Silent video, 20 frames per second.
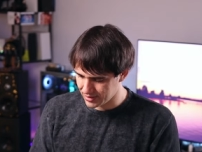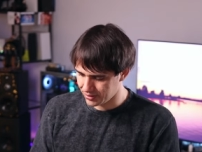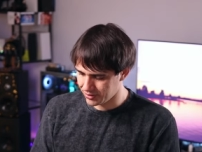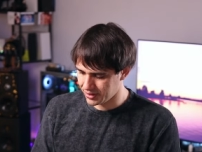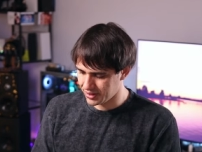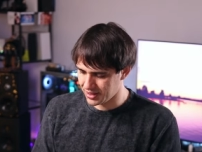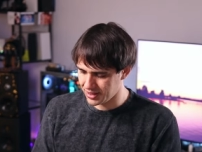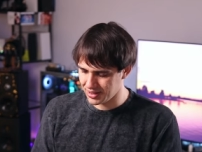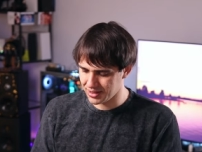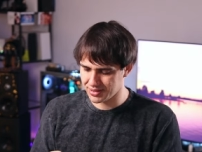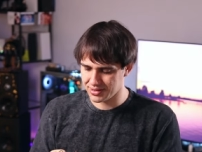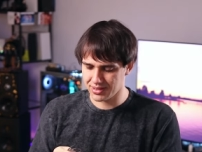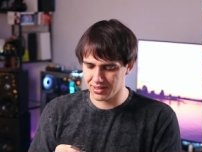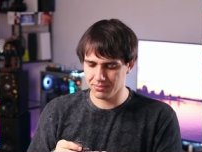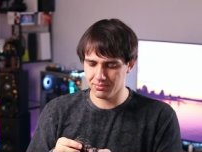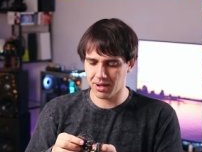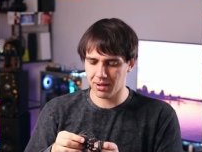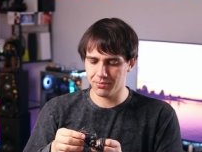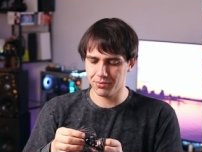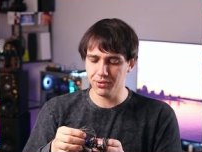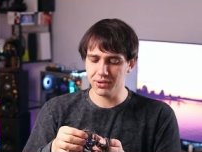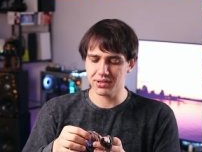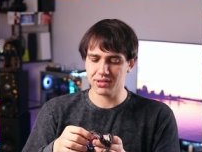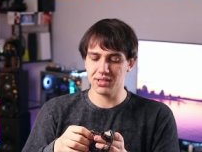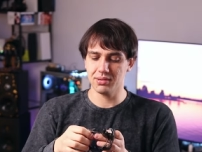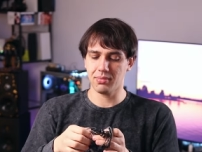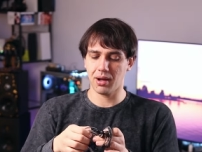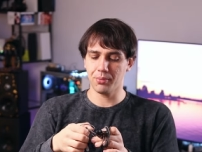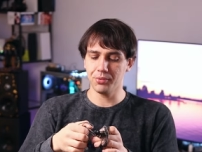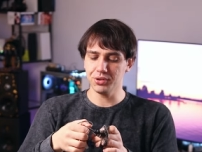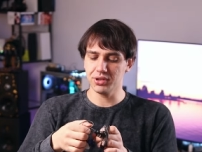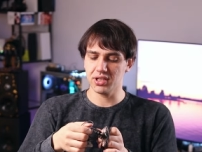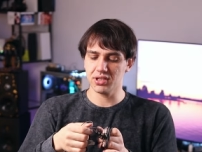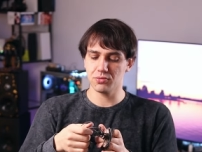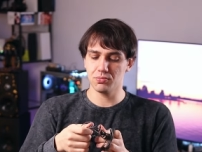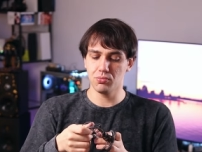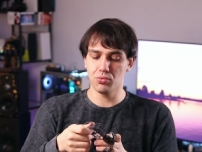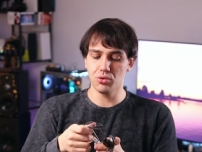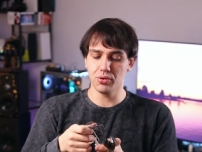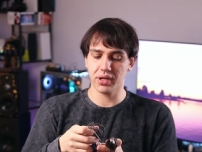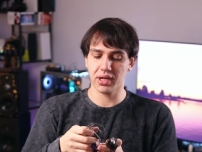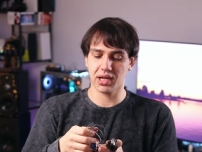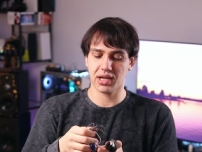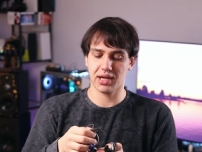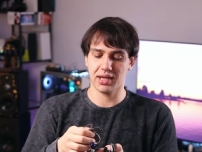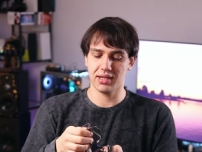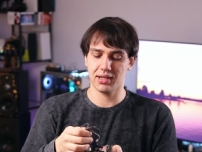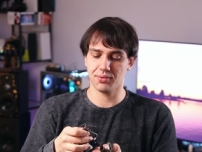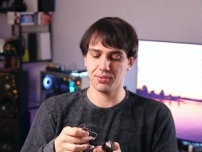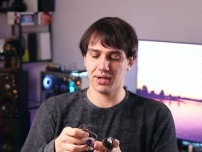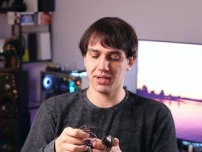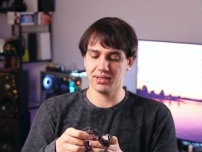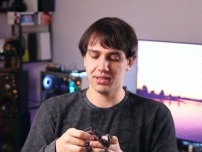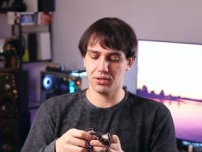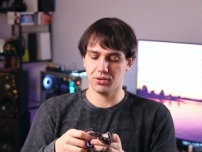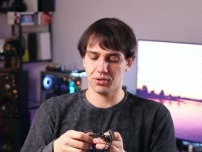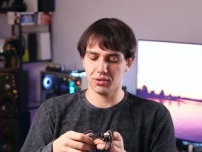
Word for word: So here is the Mammoth. The Mammoth is blue in color, while the